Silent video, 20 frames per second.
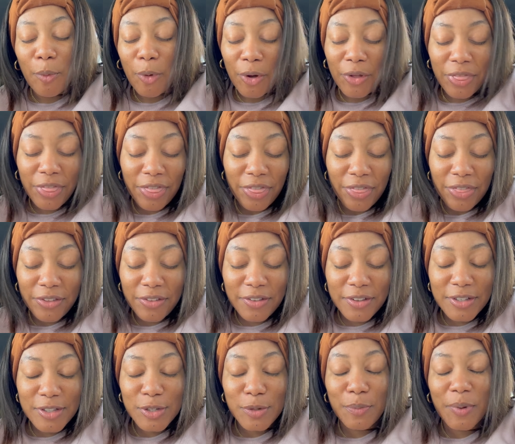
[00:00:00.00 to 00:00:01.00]
month
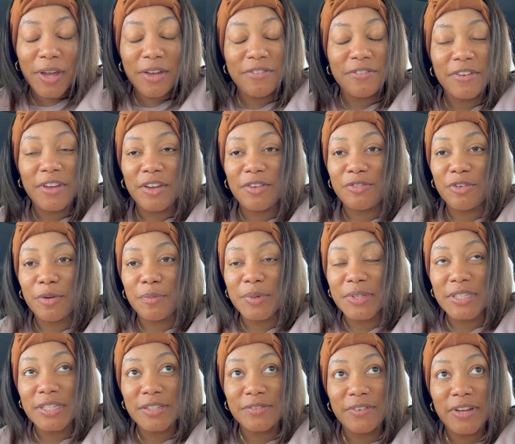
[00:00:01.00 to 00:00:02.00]
to my favorite
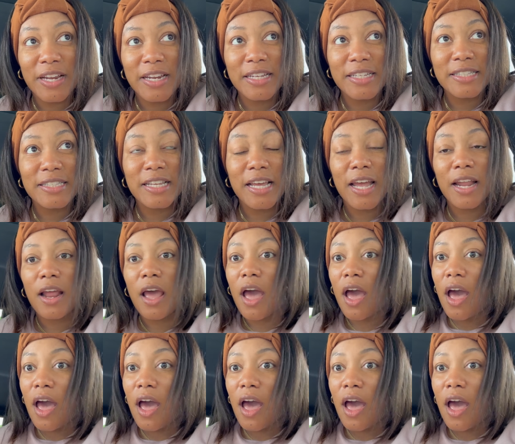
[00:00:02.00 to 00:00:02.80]
Mrs. Valentine.